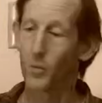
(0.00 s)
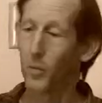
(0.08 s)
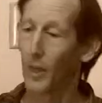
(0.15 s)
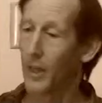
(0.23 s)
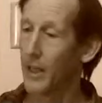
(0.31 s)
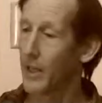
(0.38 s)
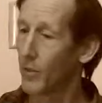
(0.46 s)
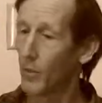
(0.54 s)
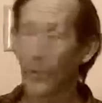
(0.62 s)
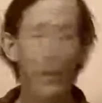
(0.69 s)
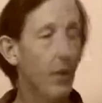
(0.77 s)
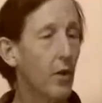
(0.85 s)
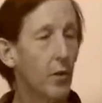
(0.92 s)
place, and
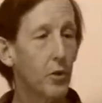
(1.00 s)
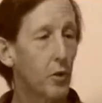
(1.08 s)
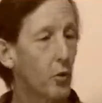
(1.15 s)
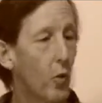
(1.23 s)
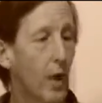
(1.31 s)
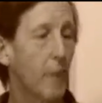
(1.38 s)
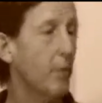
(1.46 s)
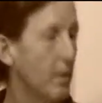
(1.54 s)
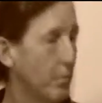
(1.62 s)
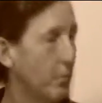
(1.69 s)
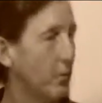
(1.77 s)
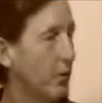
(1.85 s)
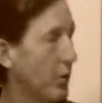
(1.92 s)
we're the only two white
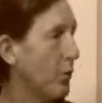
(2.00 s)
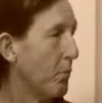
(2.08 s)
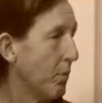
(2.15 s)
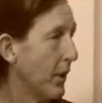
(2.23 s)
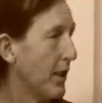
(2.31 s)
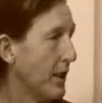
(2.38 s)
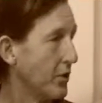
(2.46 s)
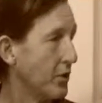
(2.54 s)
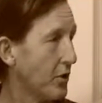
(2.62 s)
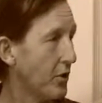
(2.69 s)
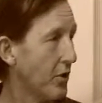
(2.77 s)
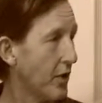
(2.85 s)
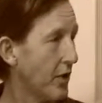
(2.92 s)
people in the whole place.
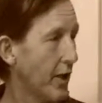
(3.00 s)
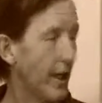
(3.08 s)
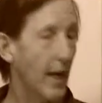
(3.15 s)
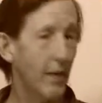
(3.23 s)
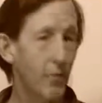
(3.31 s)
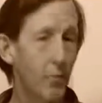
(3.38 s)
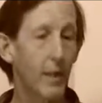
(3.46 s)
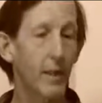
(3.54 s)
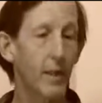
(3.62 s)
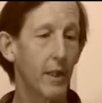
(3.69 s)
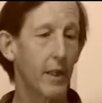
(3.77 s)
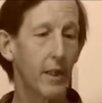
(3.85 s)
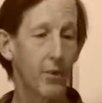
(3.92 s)
And
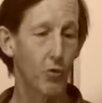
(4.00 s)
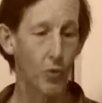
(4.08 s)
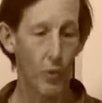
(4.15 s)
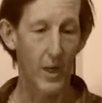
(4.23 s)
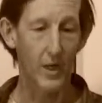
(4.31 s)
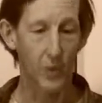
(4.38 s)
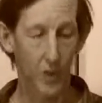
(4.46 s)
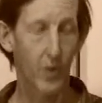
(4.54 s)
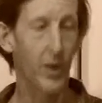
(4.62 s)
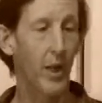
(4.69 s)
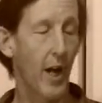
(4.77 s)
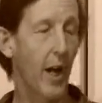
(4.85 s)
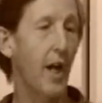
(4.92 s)
everybody is dressed to the
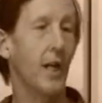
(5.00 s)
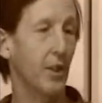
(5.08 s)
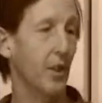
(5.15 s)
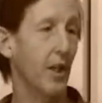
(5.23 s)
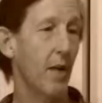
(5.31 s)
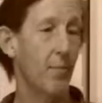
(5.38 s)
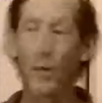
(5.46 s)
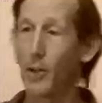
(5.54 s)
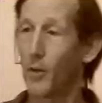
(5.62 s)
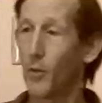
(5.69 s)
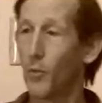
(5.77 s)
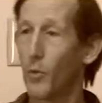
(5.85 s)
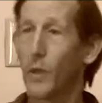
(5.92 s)
nines. And I'm
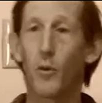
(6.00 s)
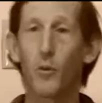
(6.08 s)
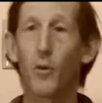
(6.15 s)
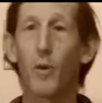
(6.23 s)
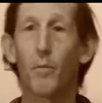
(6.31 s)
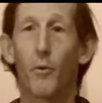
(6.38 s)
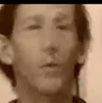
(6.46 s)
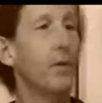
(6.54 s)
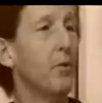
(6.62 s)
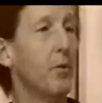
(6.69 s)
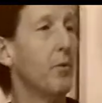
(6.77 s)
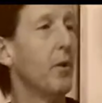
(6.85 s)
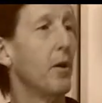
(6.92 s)
thinking, we're in trouble. We're in
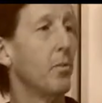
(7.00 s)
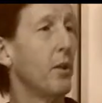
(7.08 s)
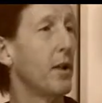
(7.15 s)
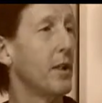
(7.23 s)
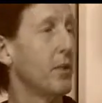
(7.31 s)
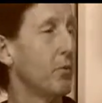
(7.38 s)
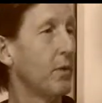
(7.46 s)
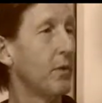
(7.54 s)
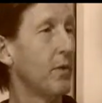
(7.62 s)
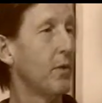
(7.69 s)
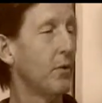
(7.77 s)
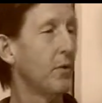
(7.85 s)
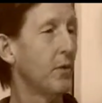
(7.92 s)
the wrong place. What are we
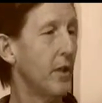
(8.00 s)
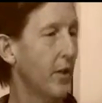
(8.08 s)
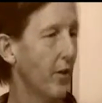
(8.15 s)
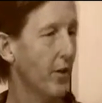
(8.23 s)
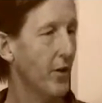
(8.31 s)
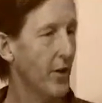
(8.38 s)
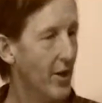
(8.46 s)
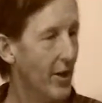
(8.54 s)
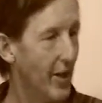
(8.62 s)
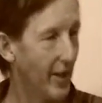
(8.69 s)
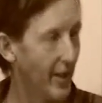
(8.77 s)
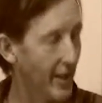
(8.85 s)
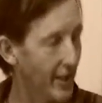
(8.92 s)
doing here?
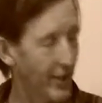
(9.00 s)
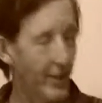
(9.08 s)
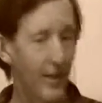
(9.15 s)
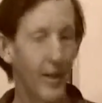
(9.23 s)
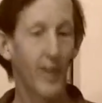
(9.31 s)
And